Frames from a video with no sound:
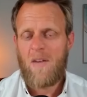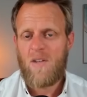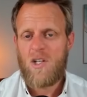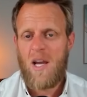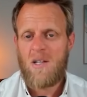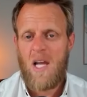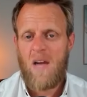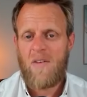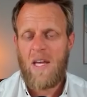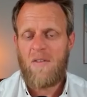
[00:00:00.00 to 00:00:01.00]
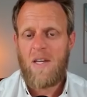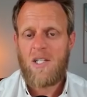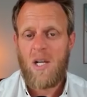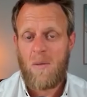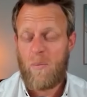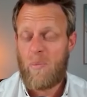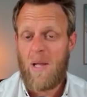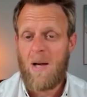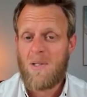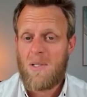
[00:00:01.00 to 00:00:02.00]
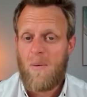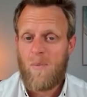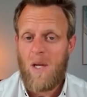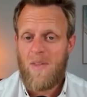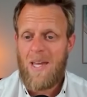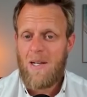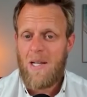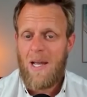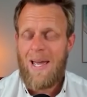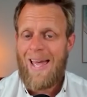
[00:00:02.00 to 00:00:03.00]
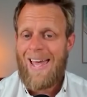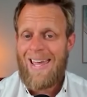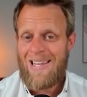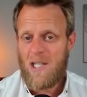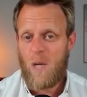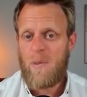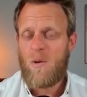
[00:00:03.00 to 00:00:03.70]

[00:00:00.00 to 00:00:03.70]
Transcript: have to change to having EV ch- plugs. And then it's going to be